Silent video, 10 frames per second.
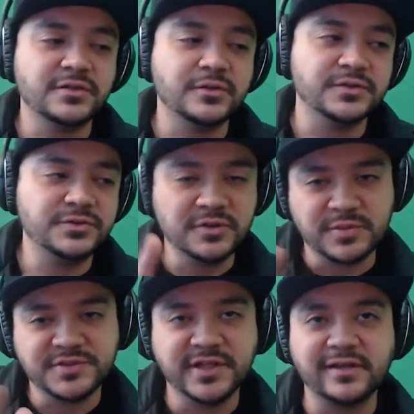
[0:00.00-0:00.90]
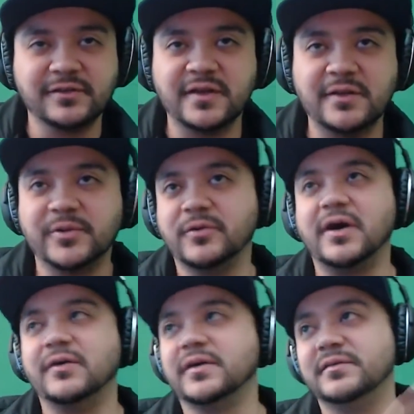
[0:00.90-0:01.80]
So 2 in particular, they would go
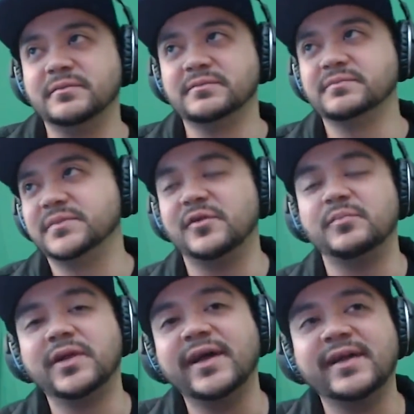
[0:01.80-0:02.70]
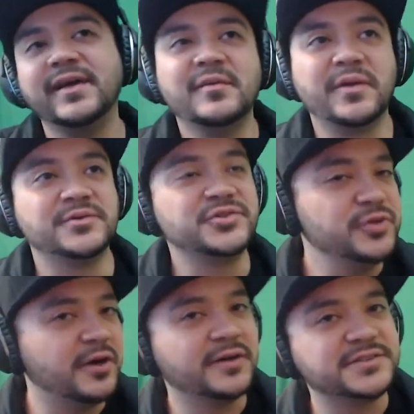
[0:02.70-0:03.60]
out and play it. But I was too
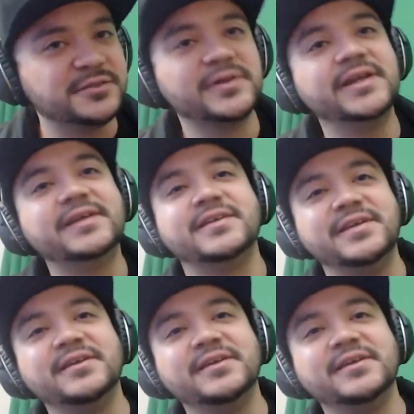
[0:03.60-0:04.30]
young to really